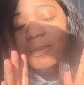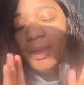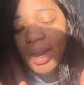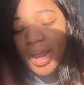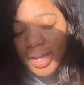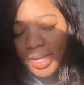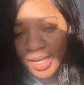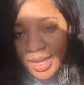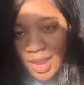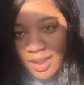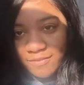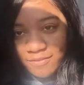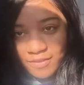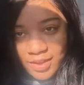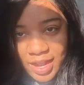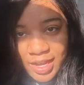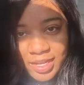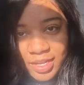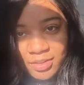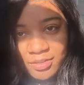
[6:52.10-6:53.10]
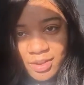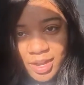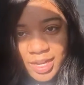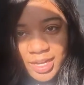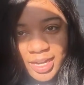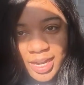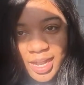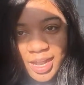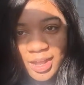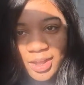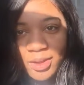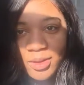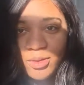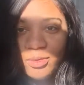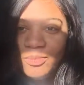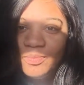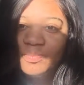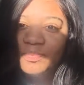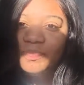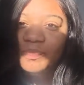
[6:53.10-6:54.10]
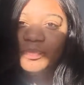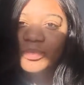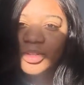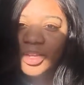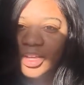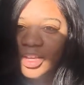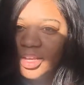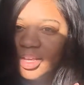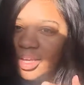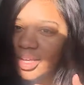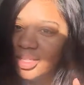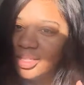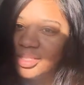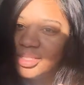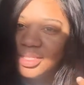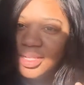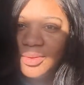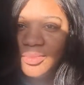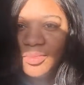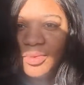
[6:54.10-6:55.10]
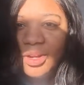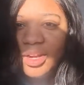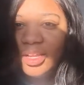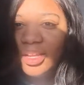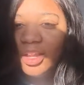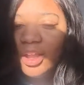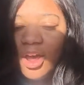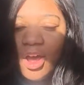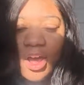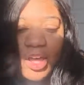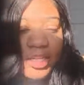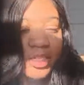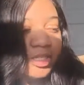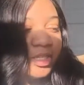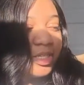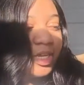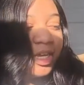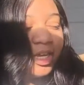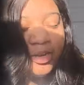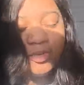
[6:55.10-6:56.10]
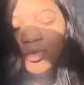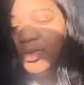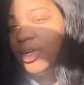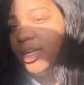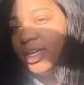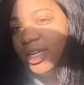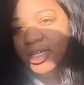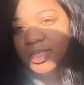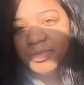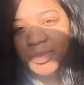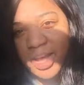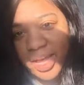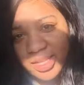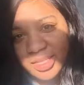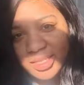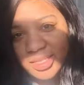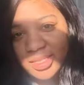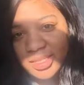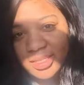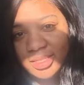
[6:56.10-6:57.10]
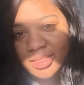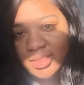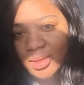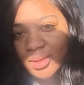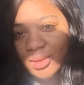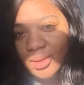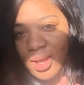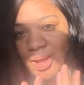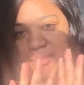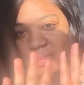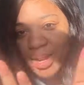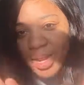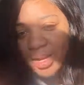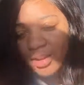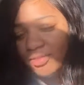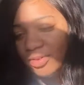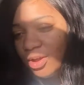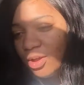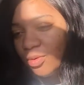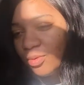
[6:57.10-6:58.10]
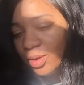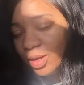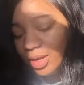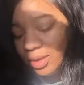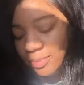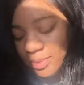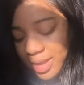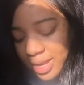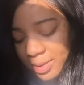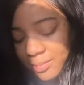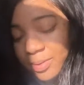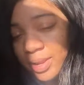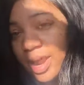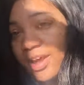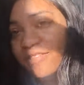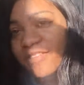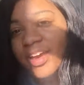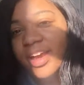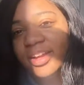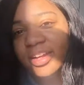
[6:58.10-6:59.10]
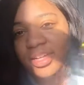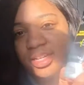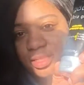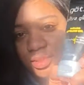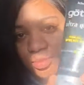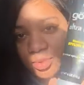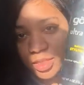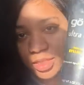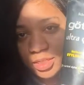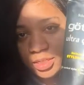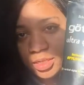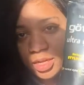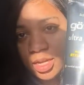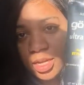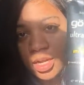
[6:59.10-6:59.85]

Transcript: but I cannot find it right now. It's somewhere lost in one of these boxes, so I'm not even gonna worry about it. But I found this one,